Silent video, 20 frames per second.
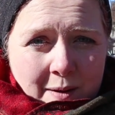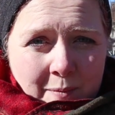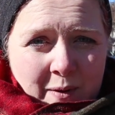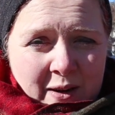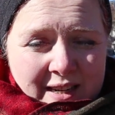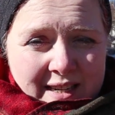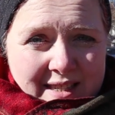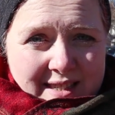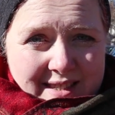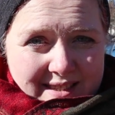I
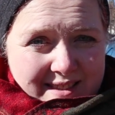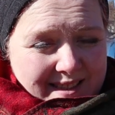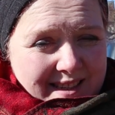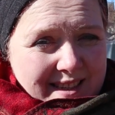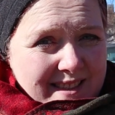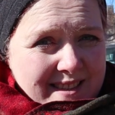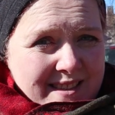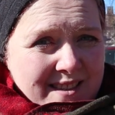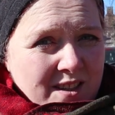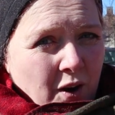mean,
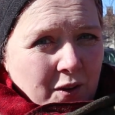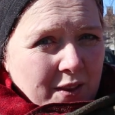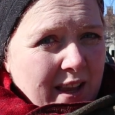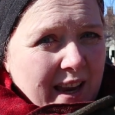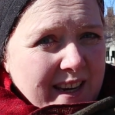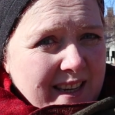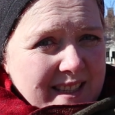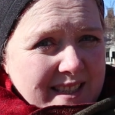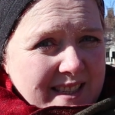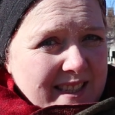it's not
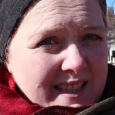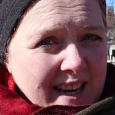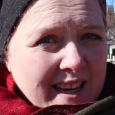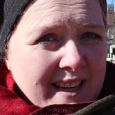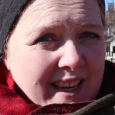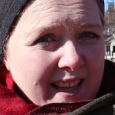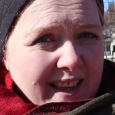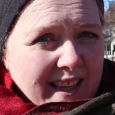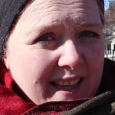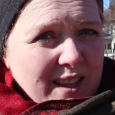like it's a
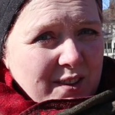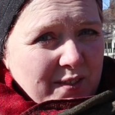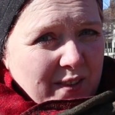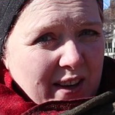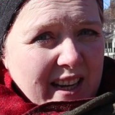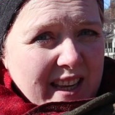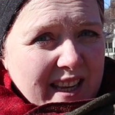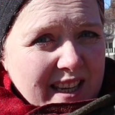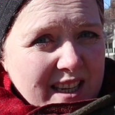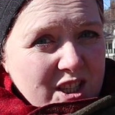teeny little
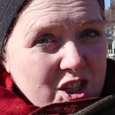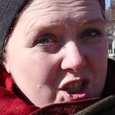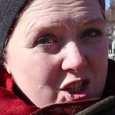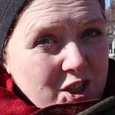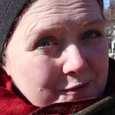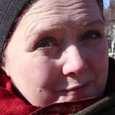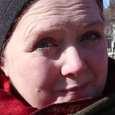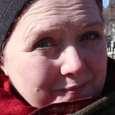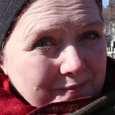village,